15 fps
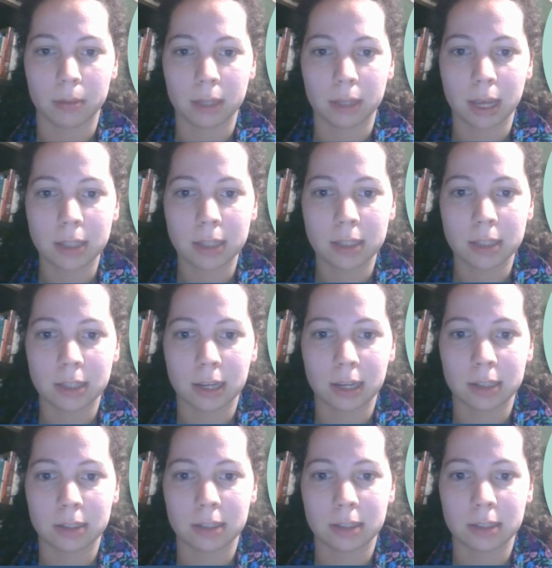The
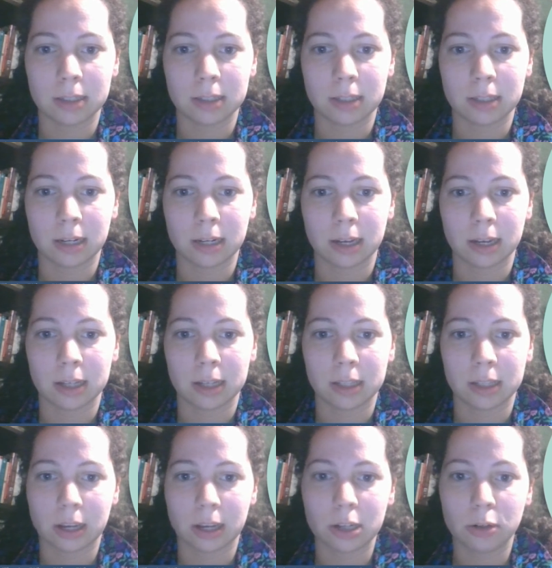exercises that I
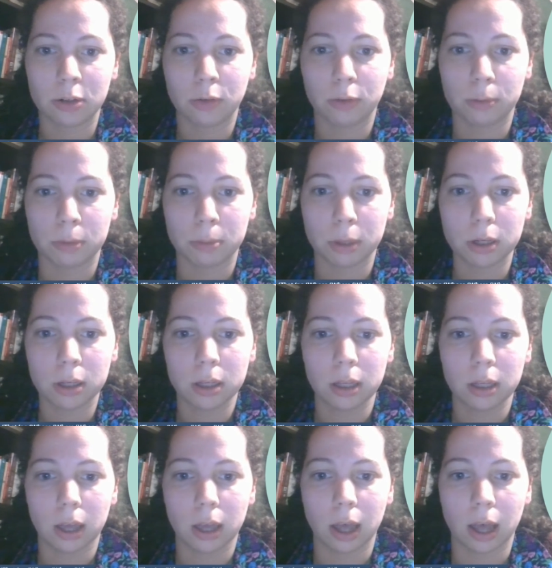assigned you from the book
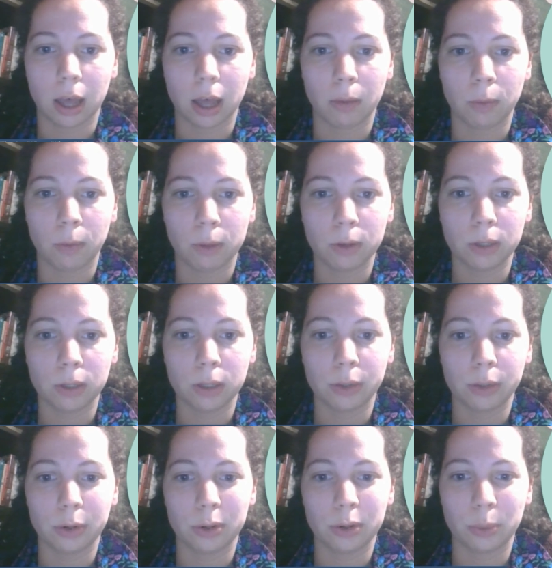will
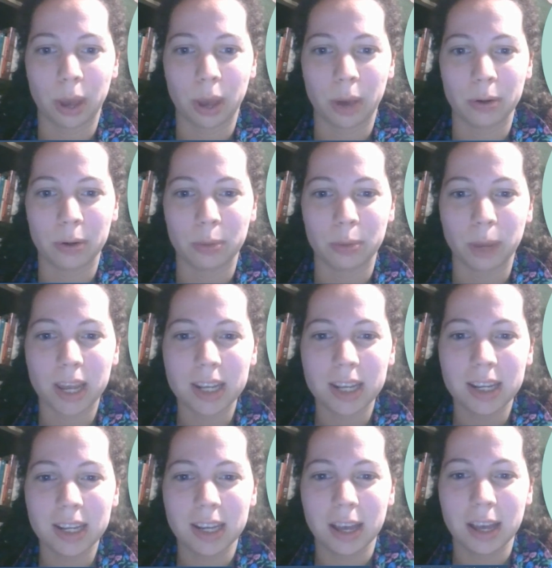include where and
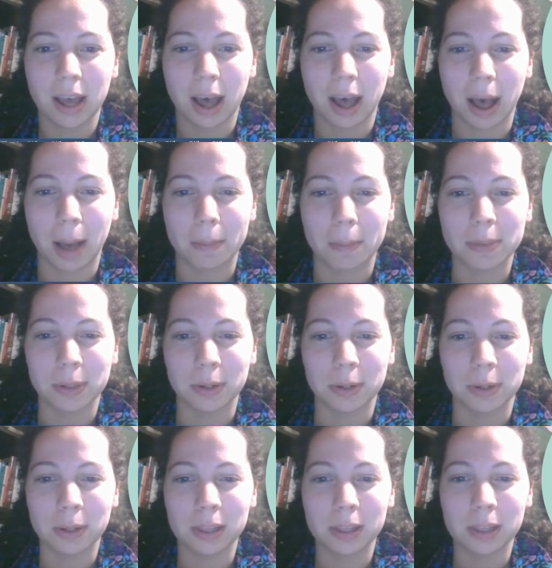when,
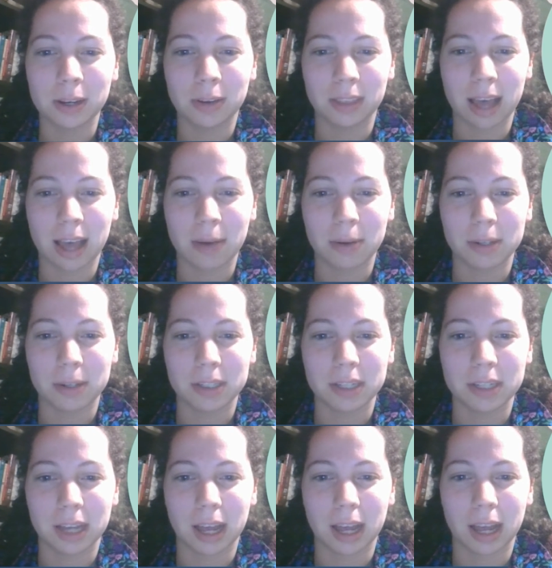so good luck with that
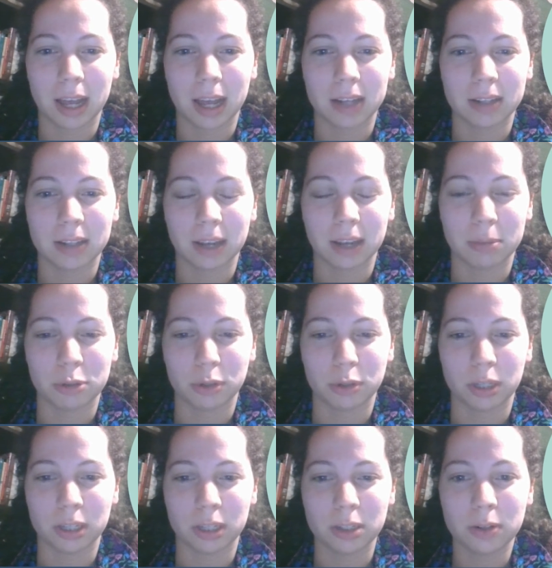one, and I'm
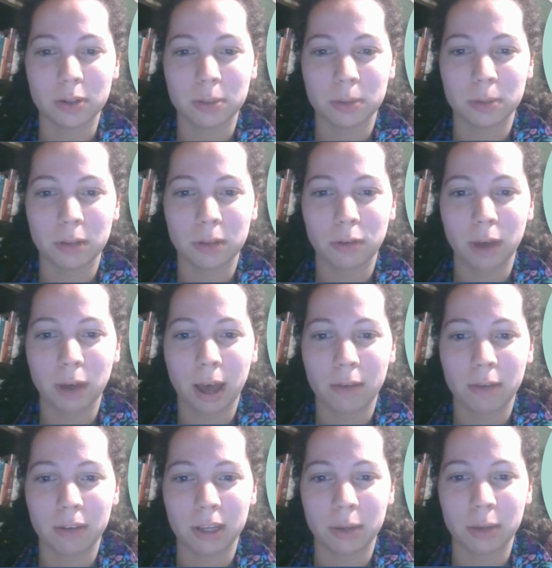sure you can do it. But if you
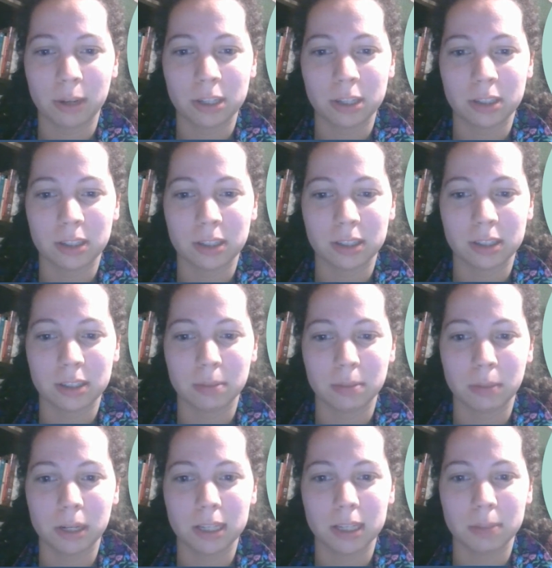have any questions,
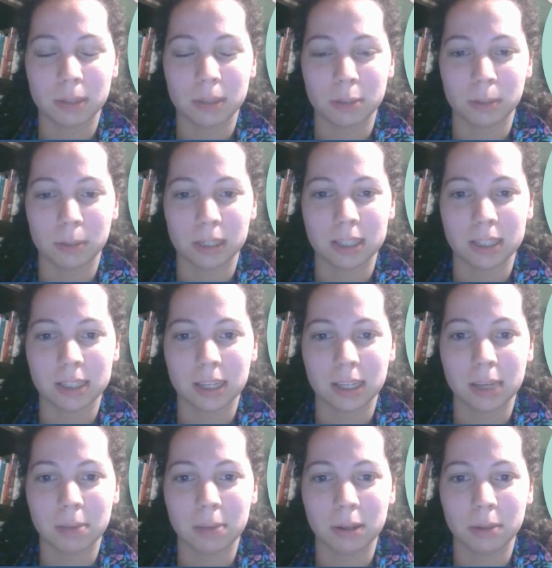please, please, please
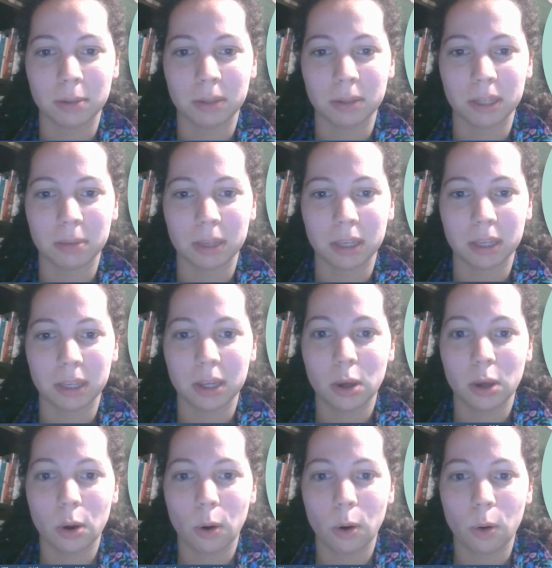email me
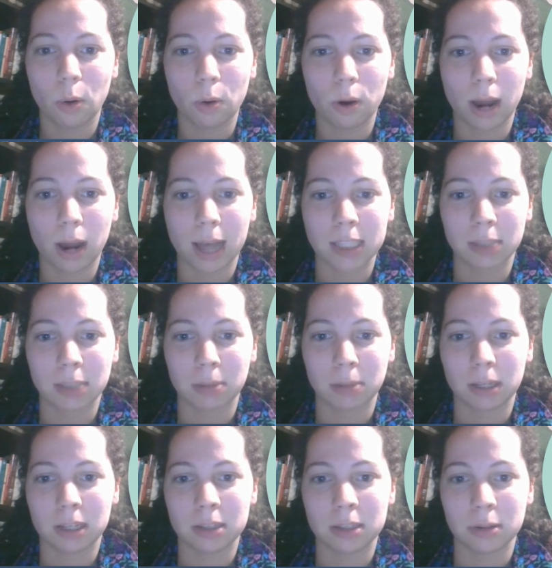or ask
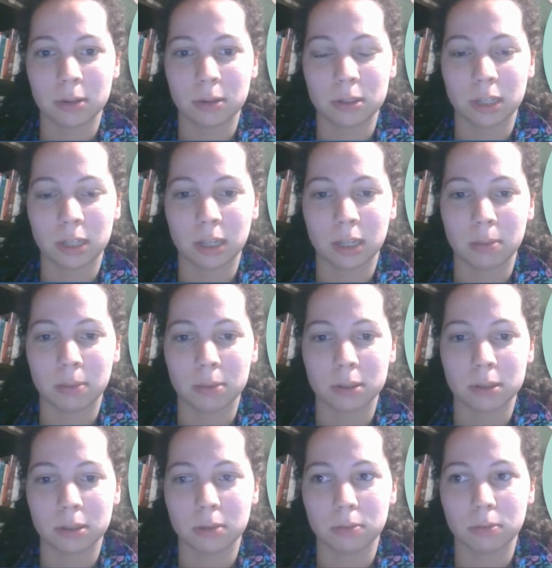me to
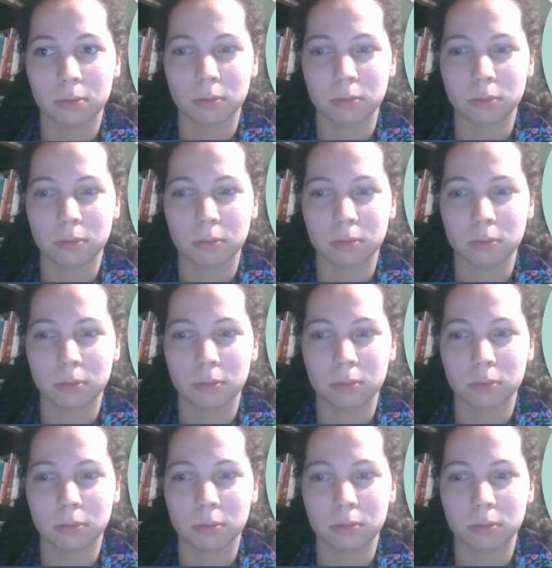Teams